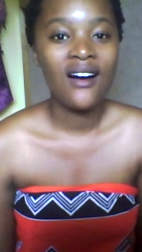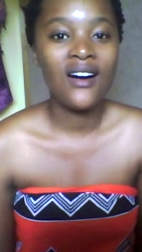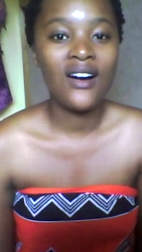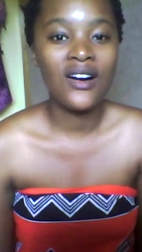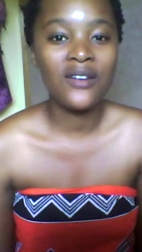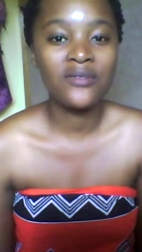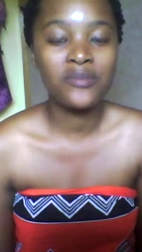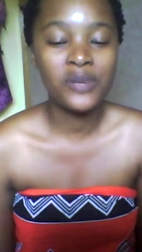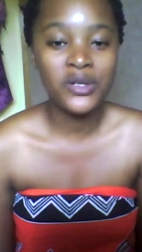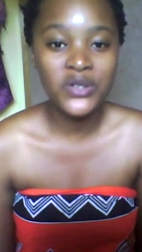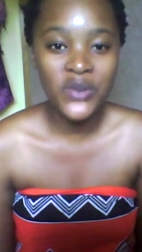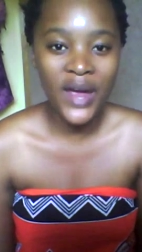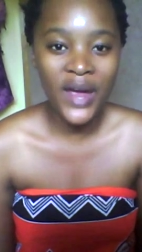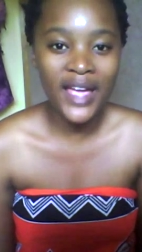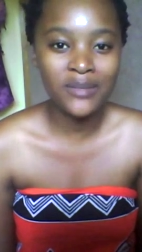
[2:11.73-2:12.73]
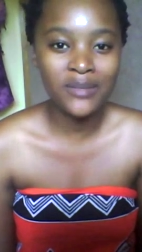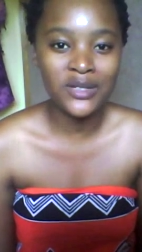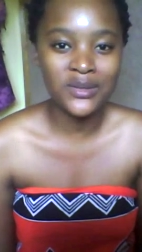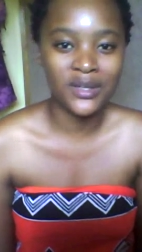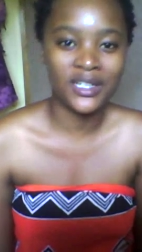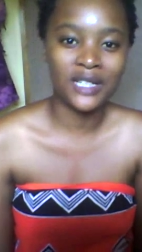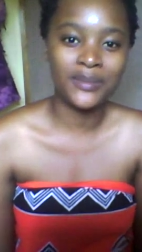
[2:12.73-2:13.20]
of portraying
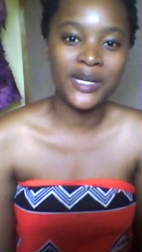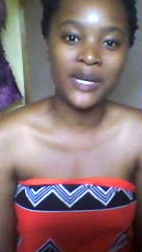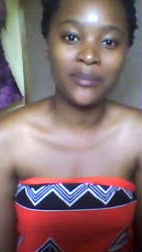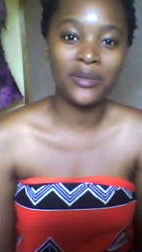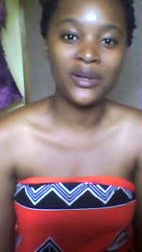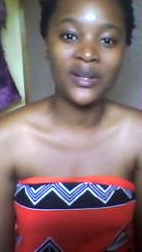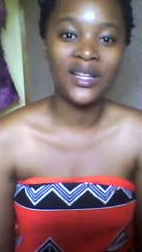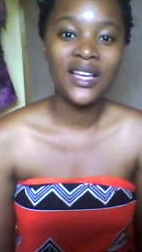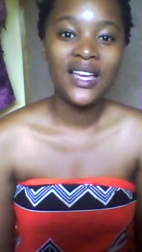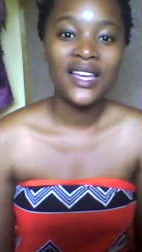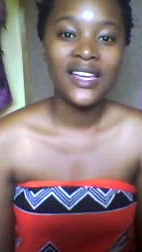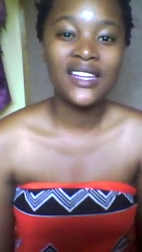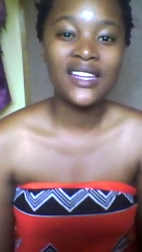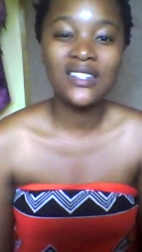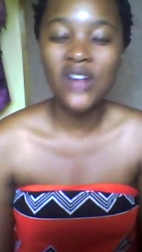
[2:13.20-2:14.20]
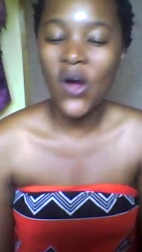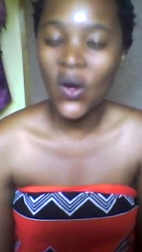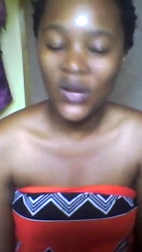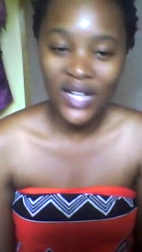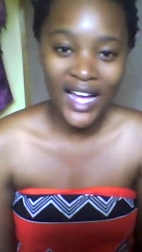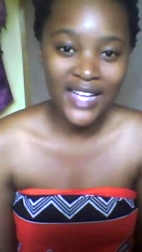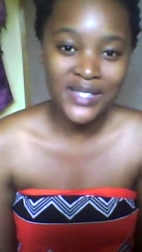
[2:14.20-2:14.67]
Botswana people in
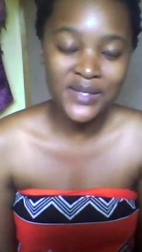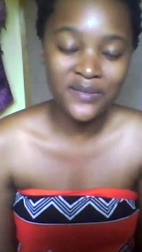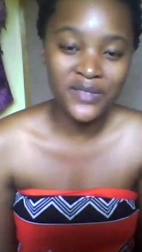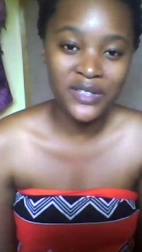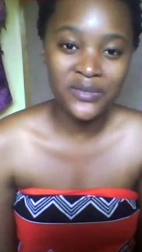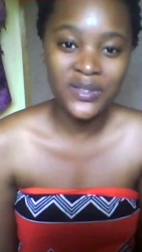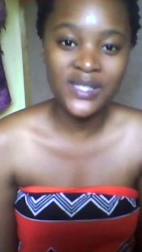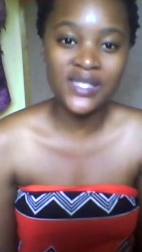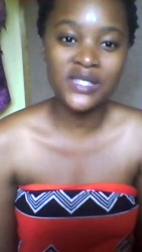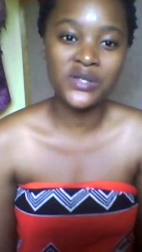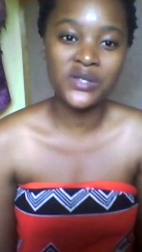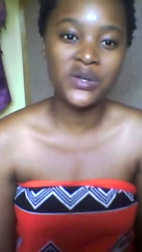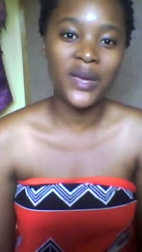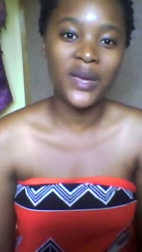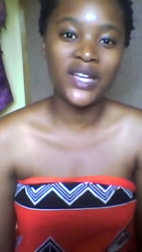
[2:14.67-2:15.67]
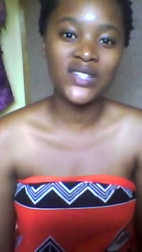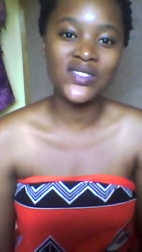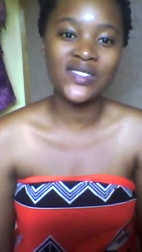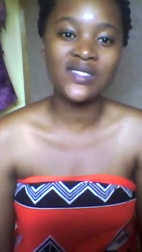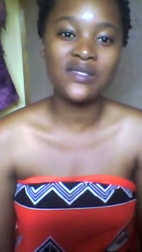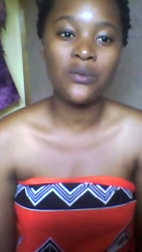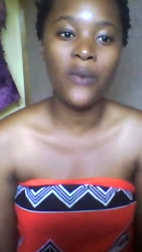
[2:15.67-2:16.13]
all kinds of different
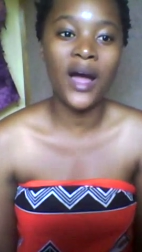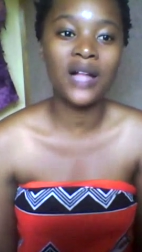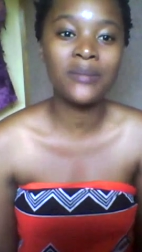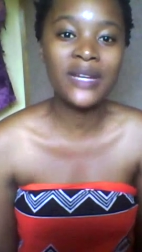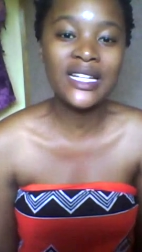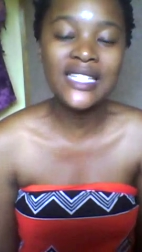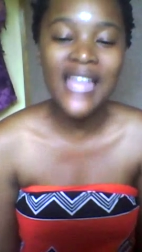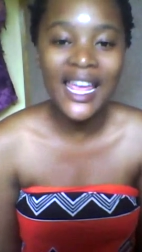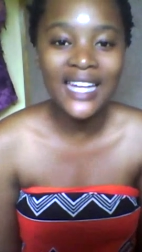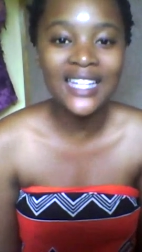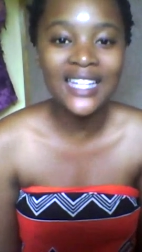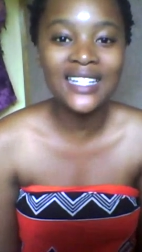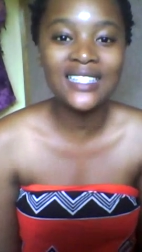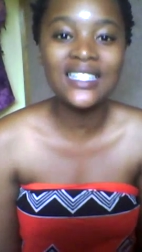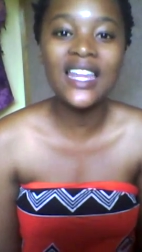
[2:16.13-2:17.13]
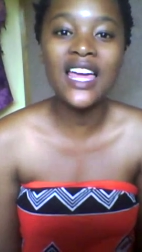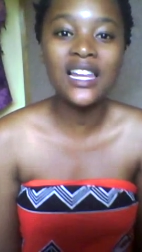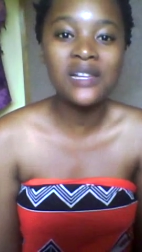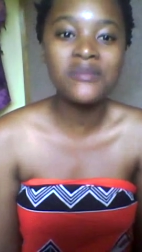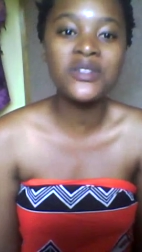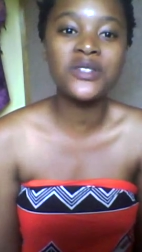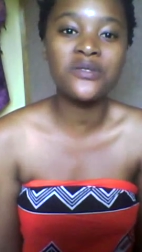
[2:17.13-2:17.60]
situations while maintaining an
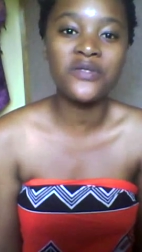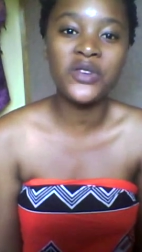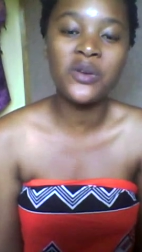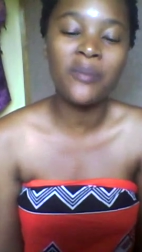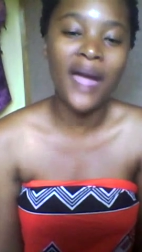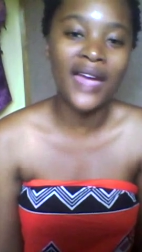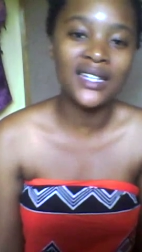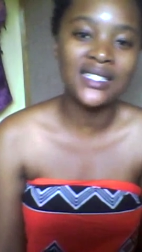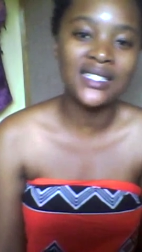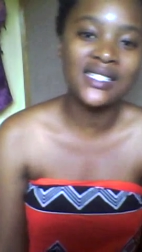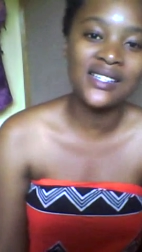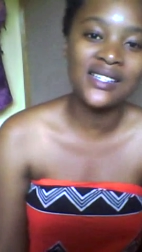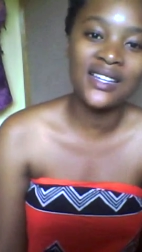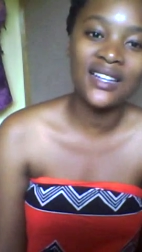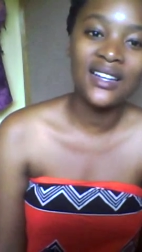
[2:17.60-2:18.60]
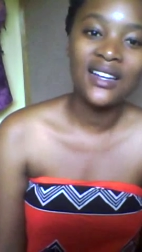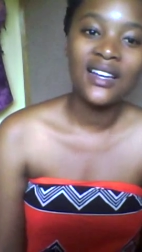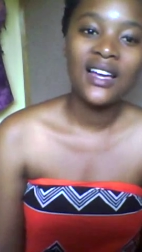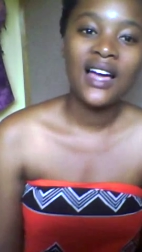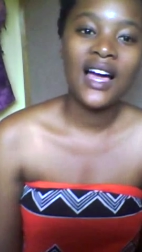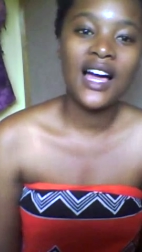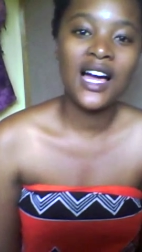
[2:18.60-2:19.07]
element of humanity,
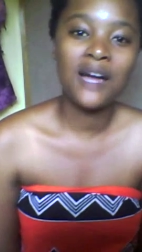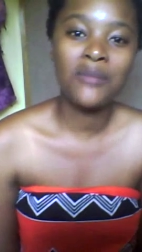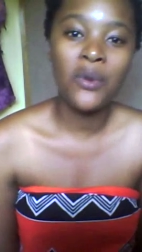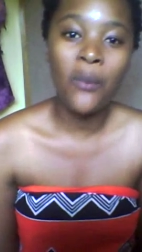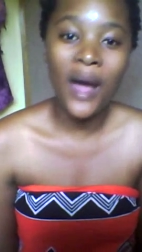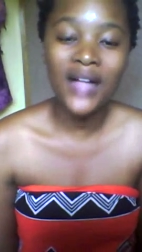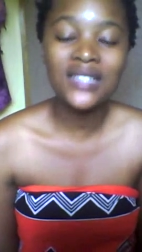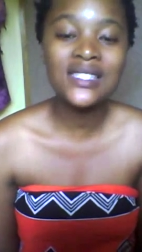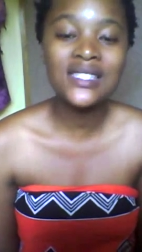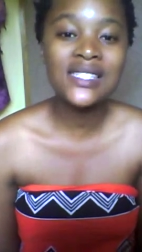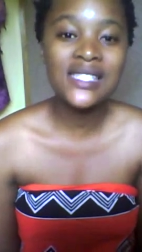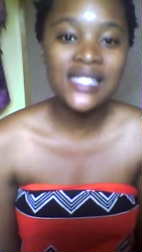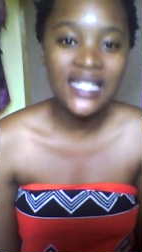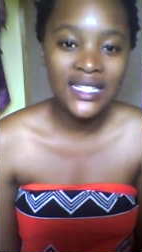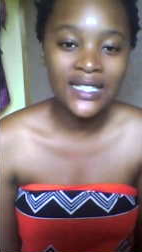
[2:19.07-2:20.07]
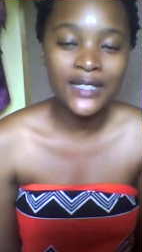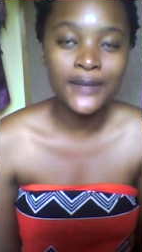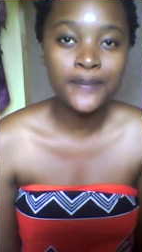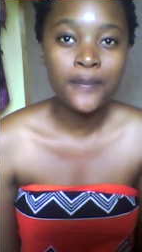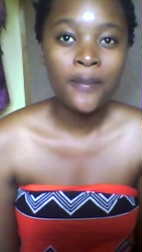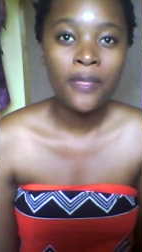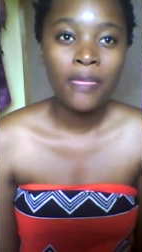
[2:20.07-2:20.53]
um, while
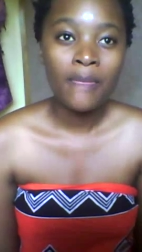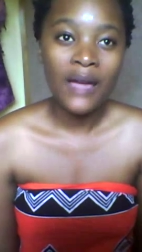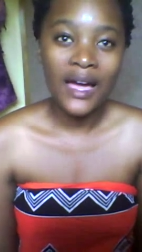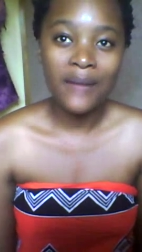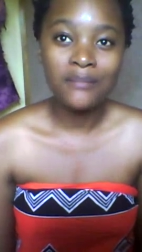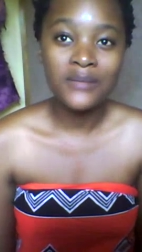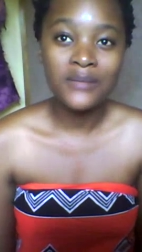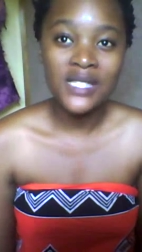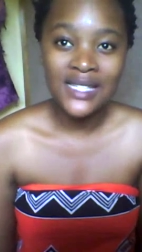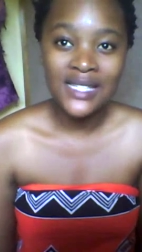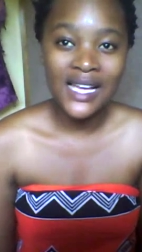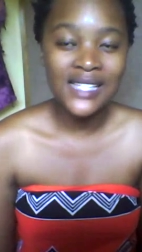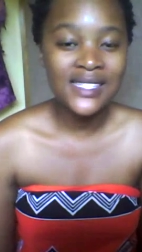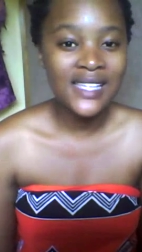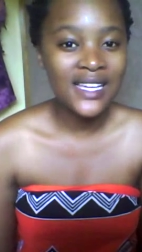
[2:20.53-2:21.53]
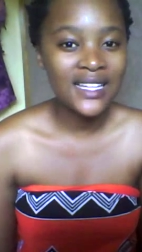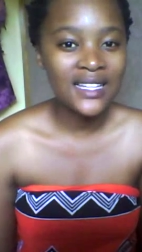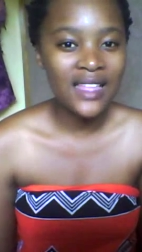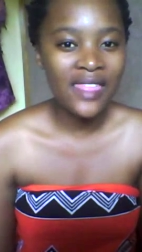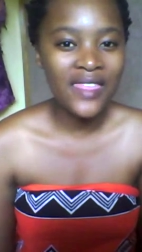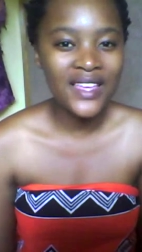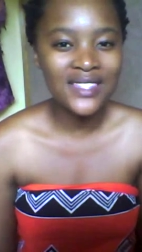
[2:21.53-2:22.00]
still um,
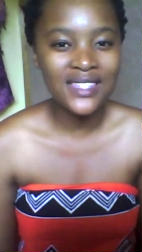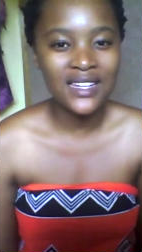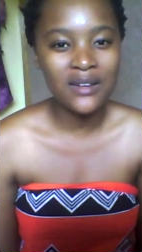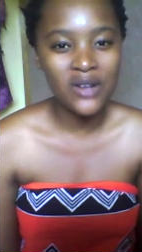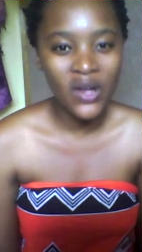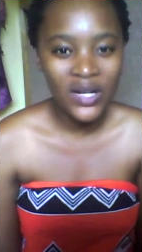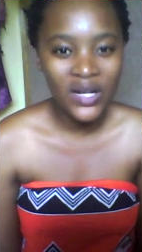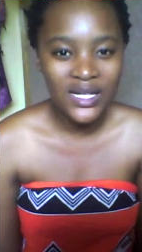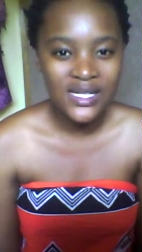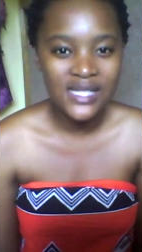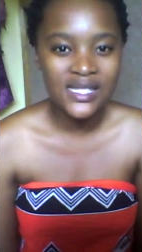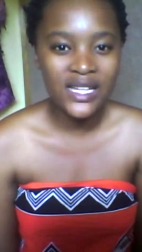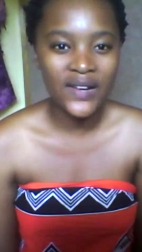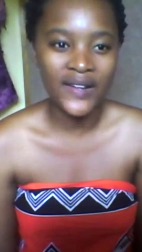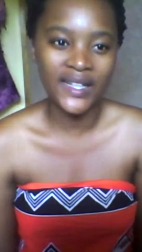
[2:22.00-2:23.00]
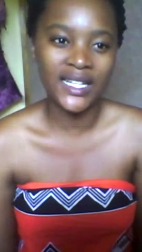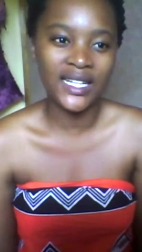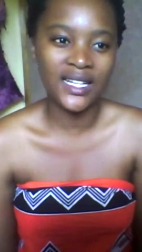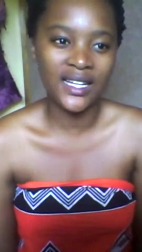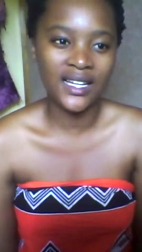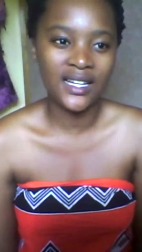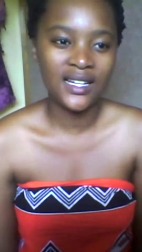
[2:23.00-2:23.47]
discussing things that are not
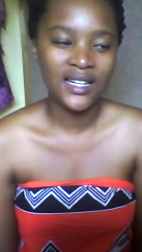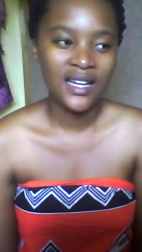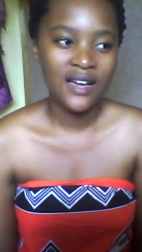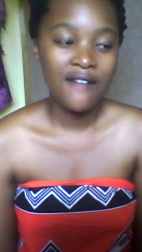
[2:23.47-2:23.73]
necessarily